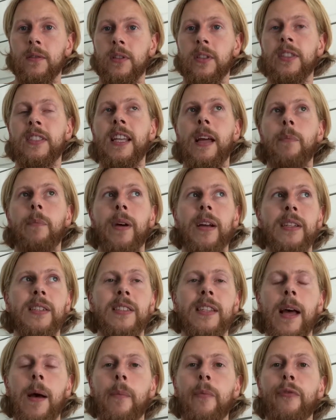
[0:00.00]
step by
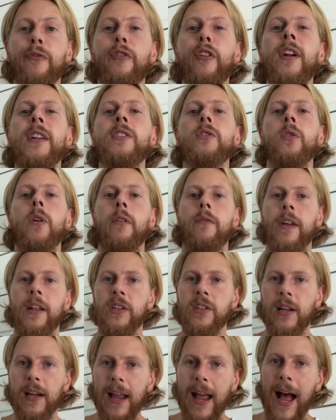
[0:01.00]
step for it to
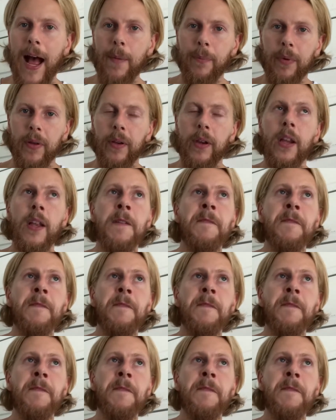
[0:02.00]
eventually happen.